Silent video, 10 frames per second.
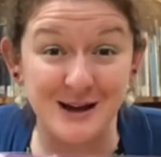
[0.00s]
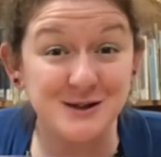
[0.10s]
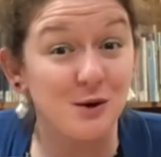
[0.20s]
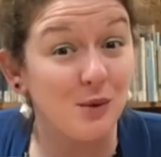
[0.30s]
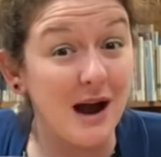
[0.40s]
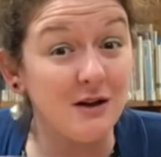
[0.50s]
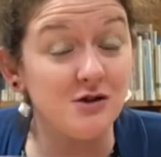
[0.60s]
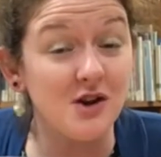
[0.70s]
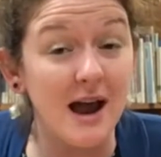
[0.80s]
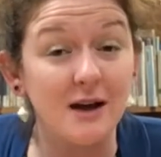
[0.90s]
around your
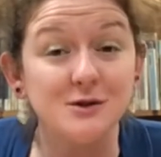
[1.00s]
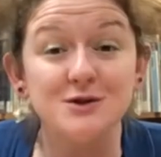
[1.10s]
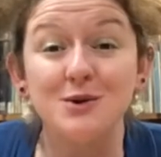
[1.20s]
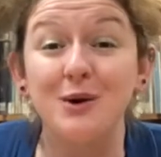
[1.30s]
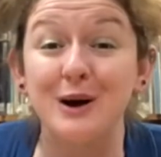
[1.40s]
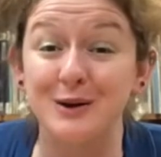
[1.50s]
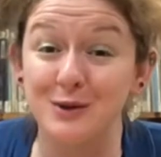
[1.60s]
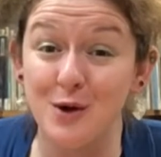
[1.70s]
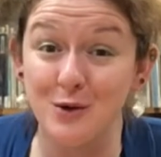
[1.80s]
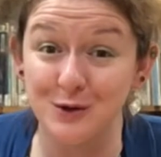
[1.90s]
house or at a
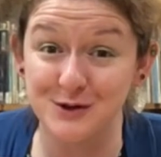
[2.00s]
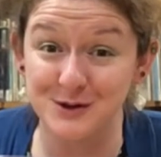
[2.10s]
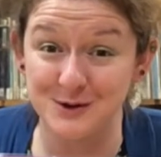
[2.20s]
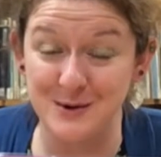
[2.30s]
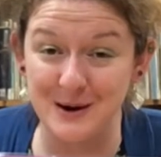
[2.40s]
local store.